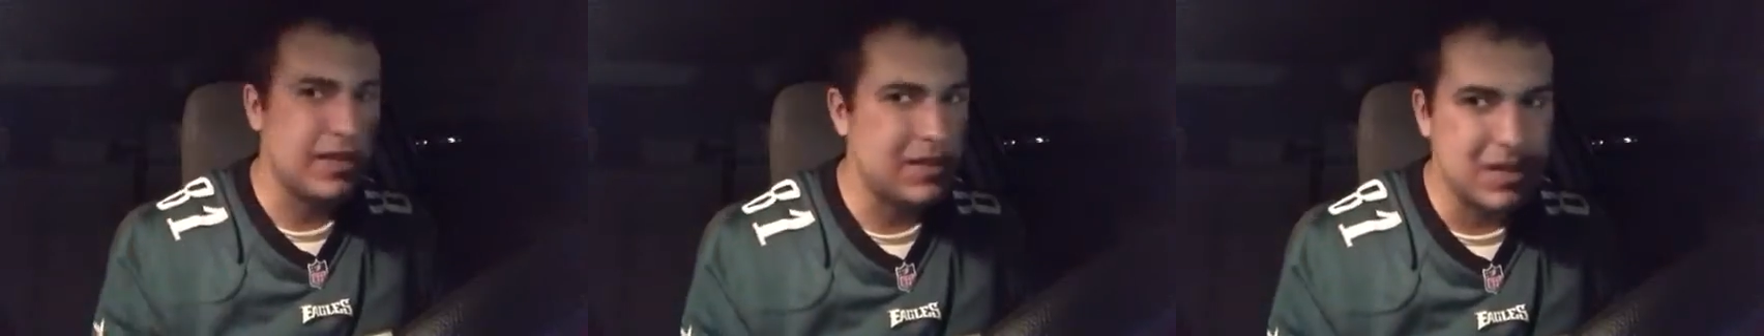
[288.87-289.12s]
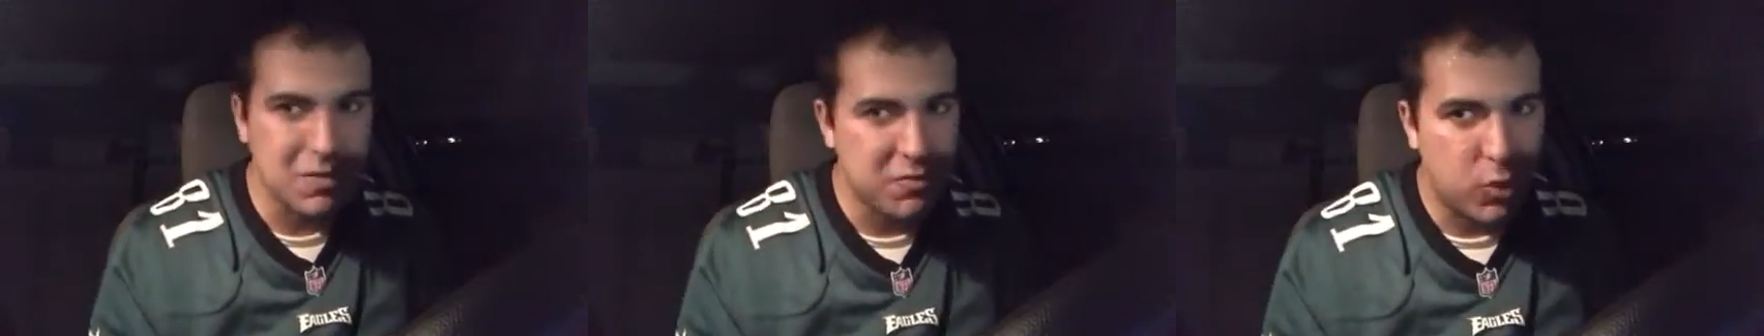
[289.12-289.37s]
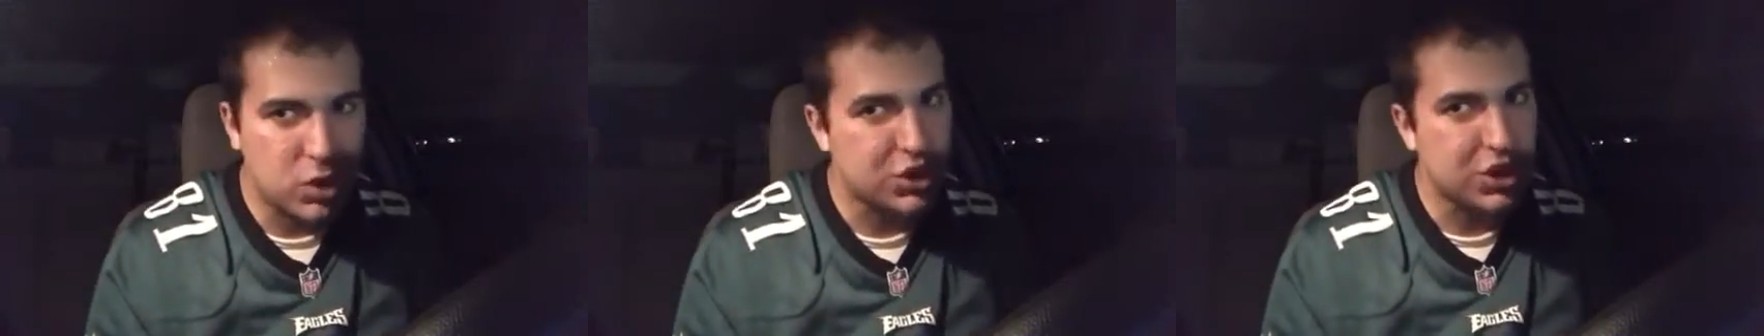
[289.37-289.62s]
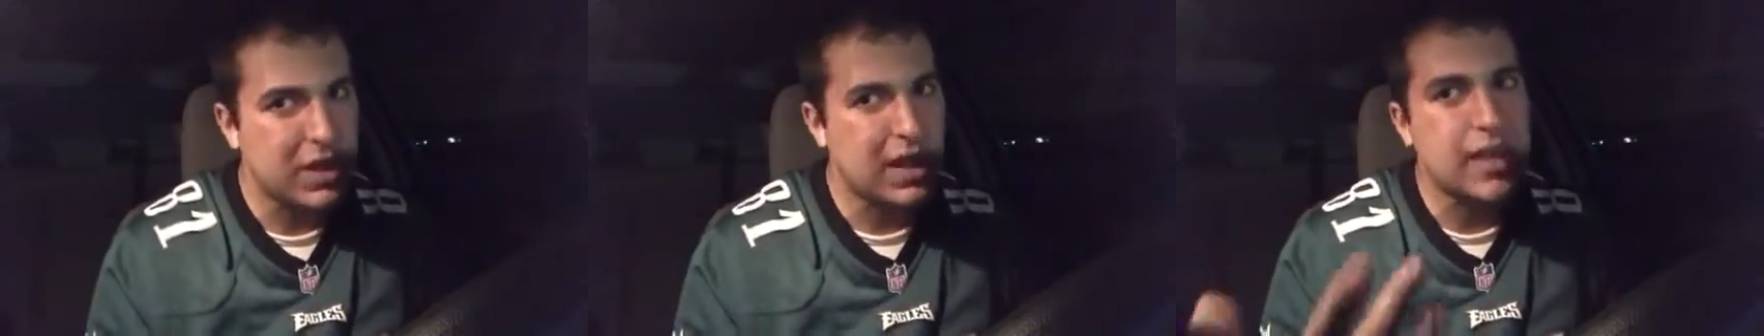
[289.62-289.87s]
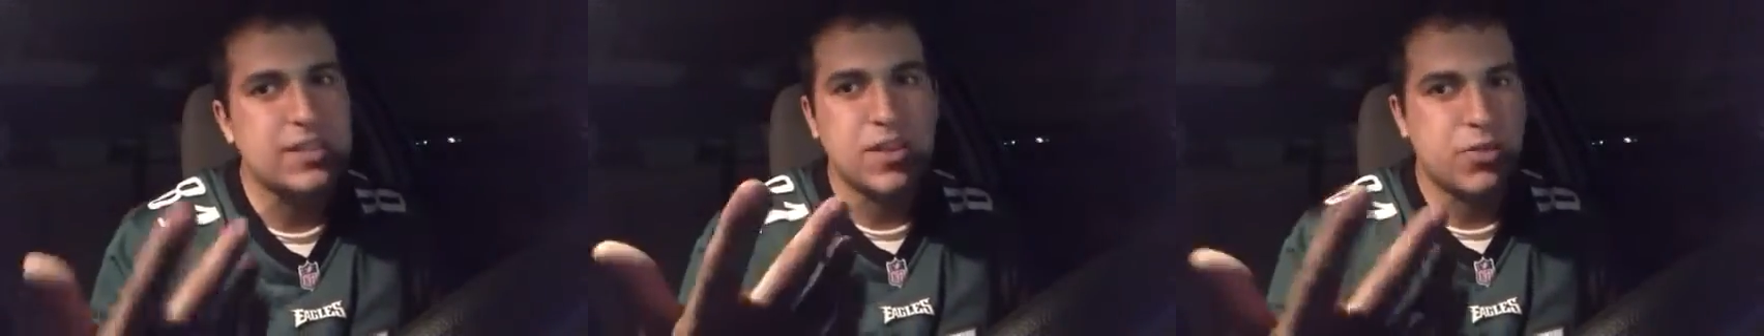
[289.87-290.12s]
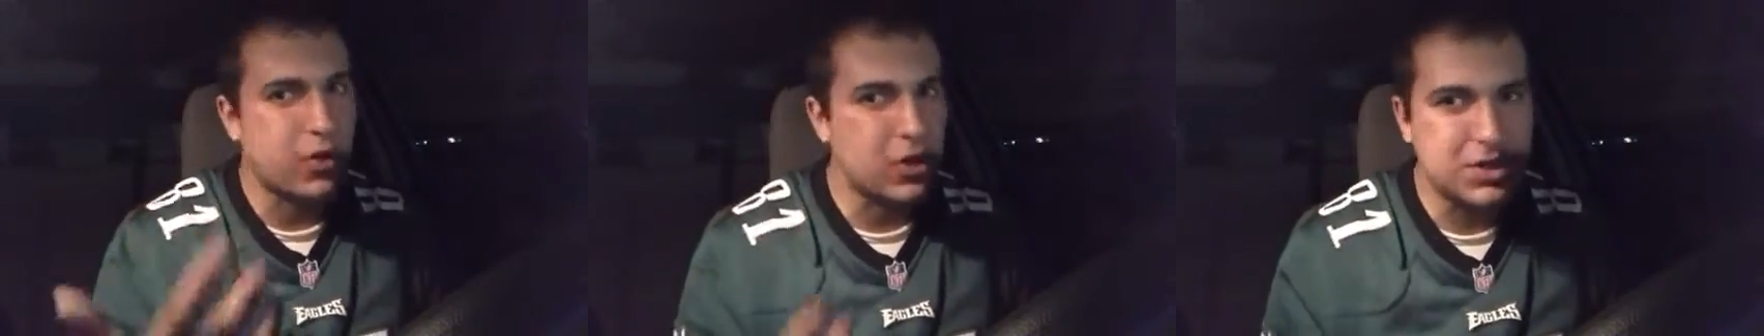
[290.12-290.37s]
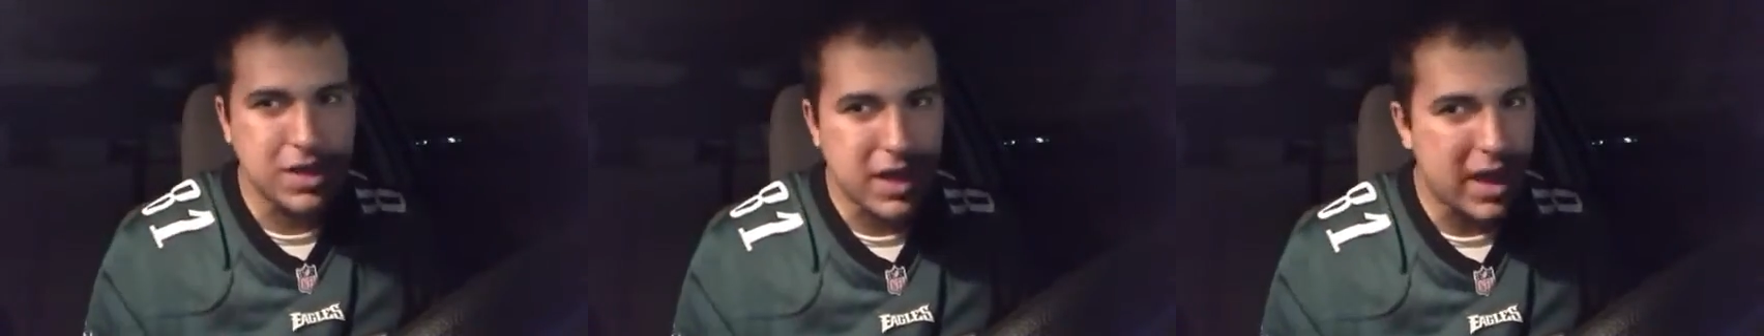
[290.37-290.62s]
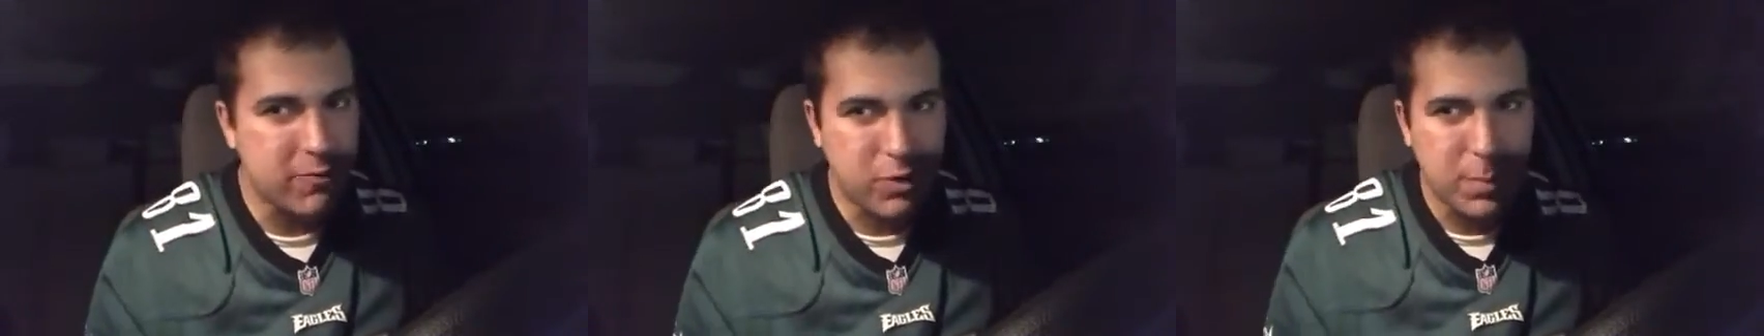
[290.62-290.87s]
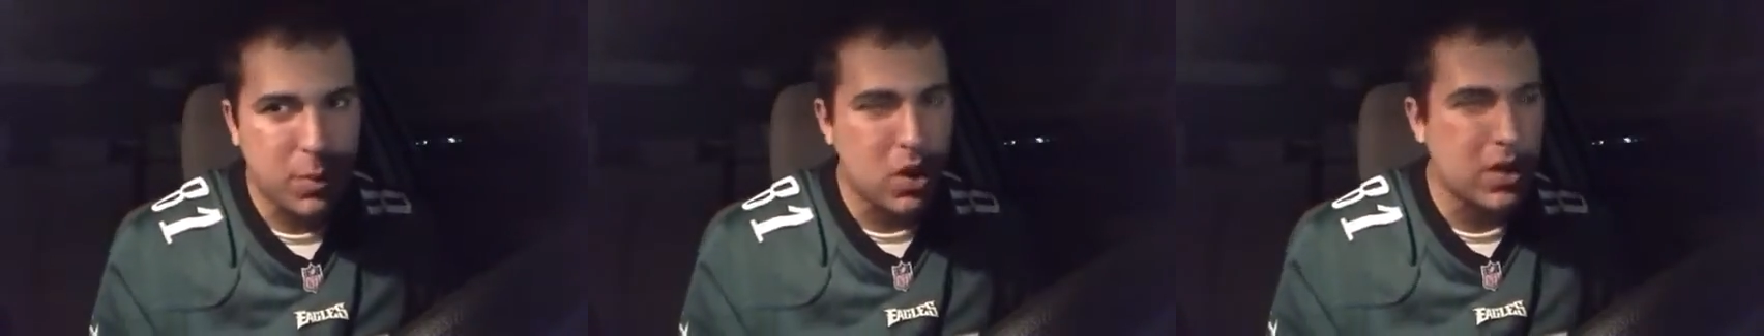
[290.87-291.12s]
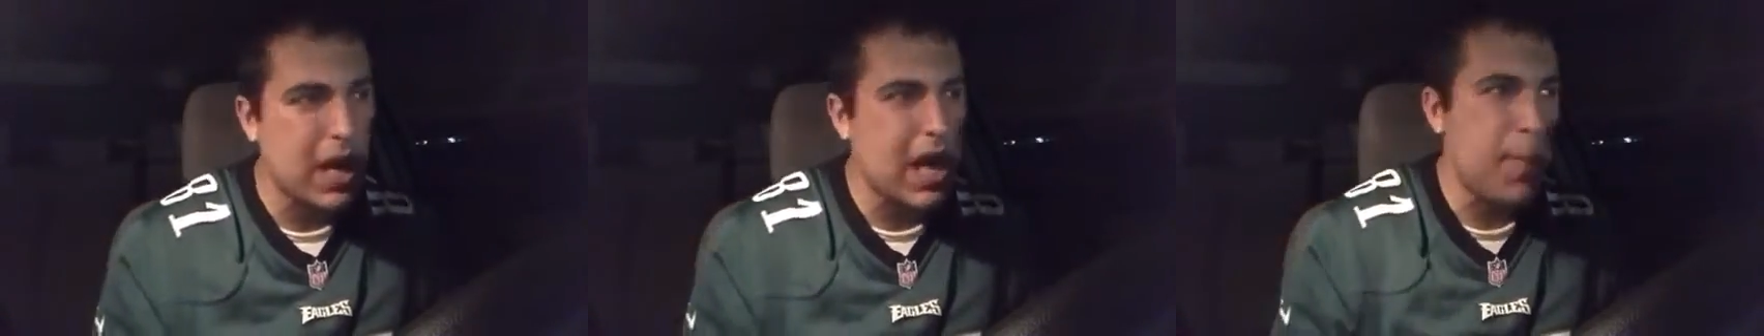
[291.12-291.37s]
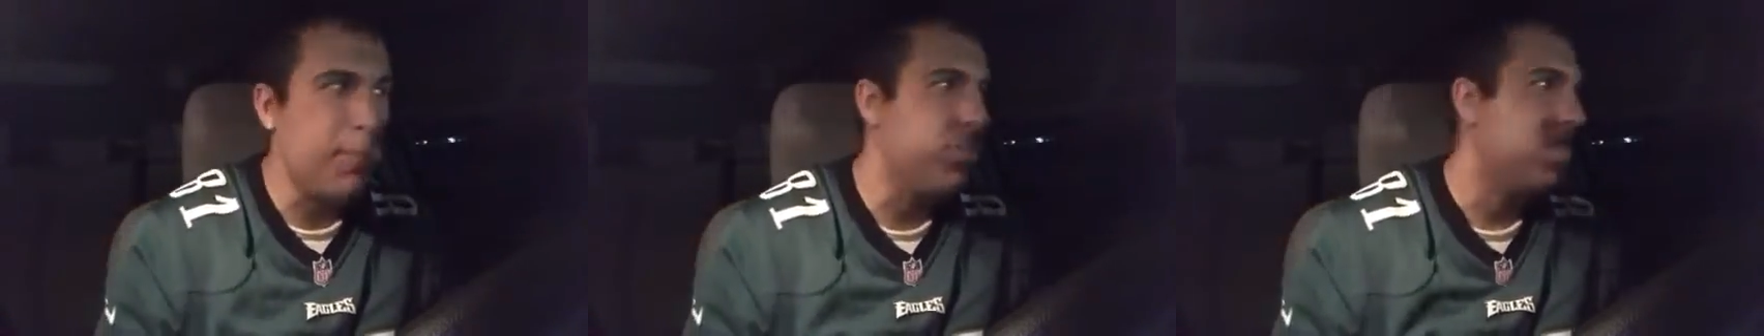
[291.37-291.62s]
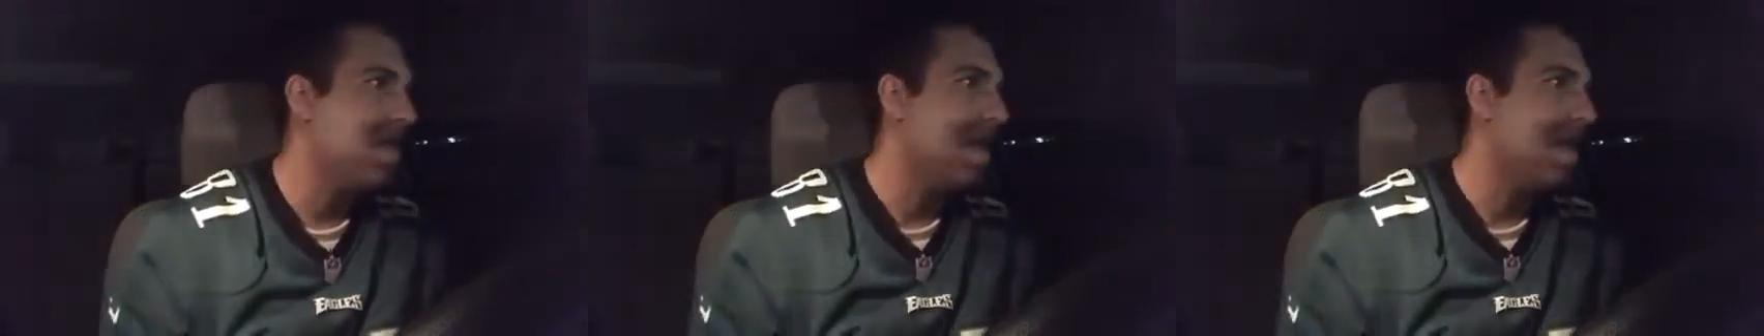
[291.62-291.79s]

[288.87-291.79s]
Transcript: it's unfortunate that's a Thursday night football game.